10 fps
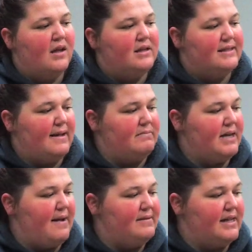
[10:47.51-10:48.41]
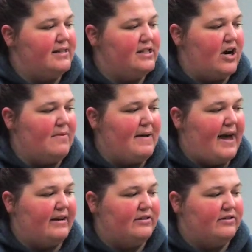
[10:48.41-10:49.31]
Sometimes a star
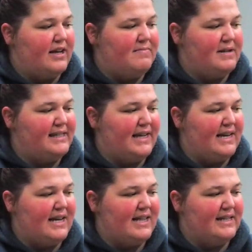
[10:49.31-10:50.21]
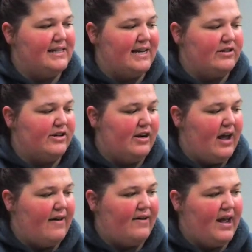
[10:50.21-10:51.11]
pattern can be seen in the center
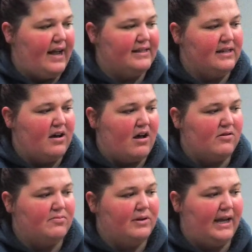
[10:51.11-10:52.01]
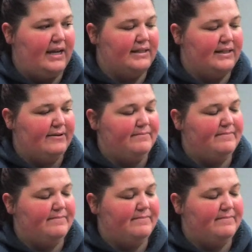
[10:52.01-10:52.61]
of a hexagonal plate.